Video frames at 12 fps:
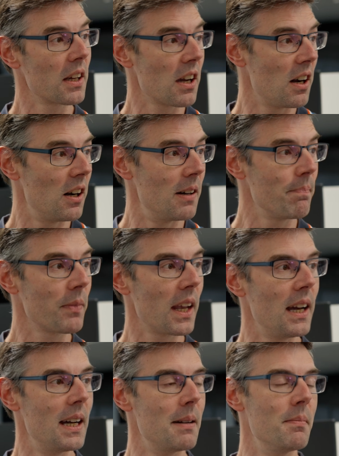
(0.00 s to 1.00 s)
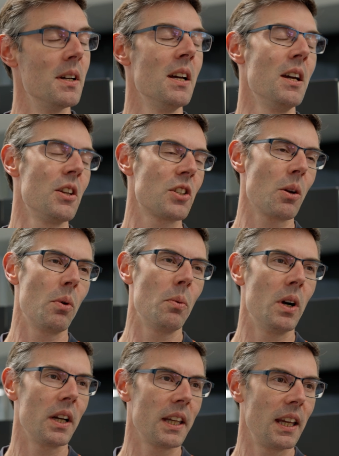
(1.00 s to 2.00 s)
the car. So we're
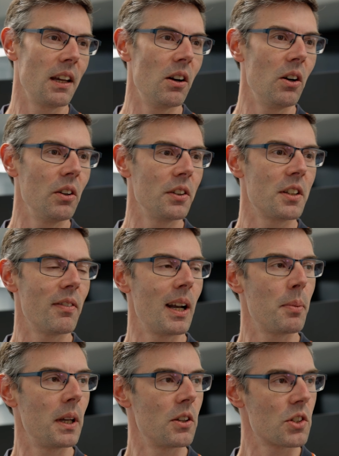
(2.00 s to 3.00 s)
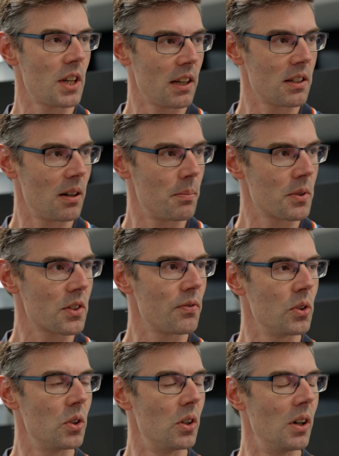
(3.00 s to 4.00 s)
working on developing setups
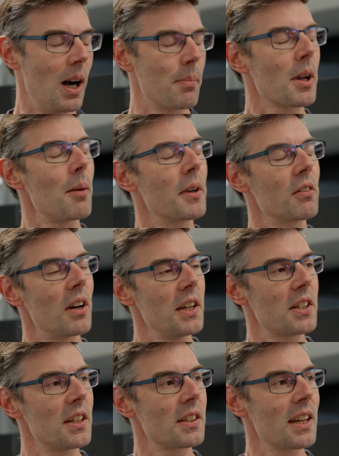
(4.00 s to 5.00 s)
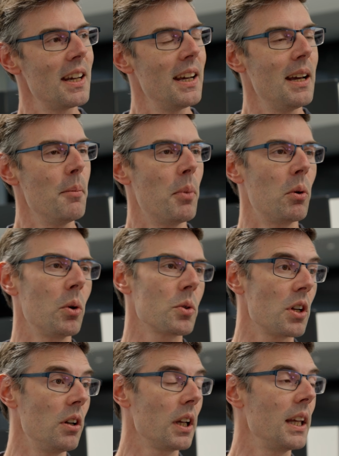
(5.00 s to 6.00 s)
for upcoming races, but we're
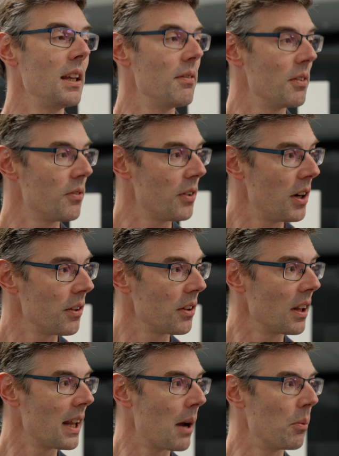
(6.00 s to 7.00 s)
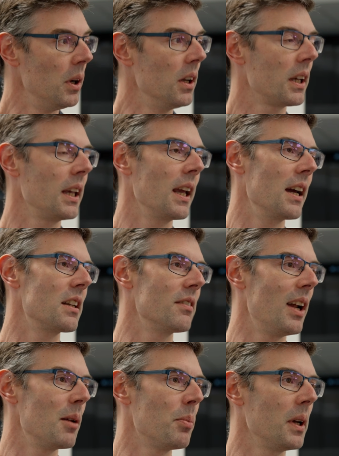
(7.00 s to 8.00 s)
also looking even further than that. We're looking at
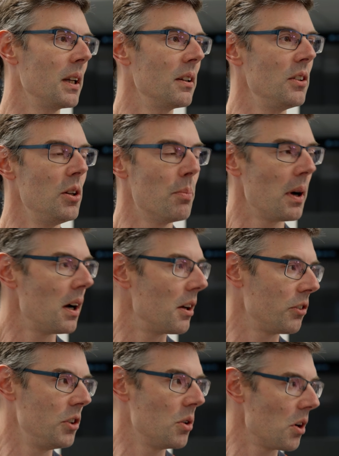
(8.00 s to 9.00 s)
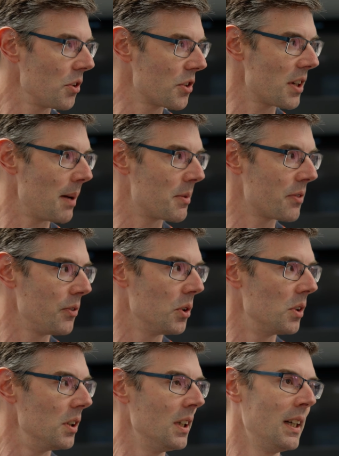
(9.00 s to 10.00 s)
developing new parts, new concepts
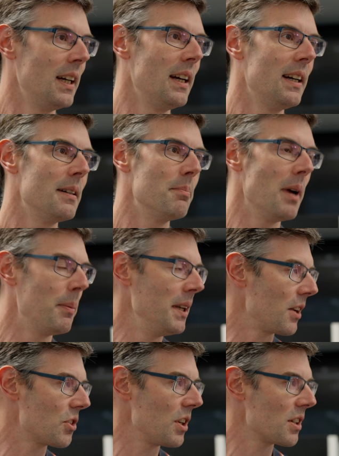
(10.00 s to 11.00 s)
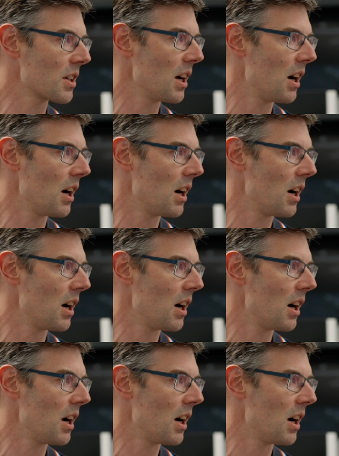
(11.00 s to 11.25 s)
for maybe next year's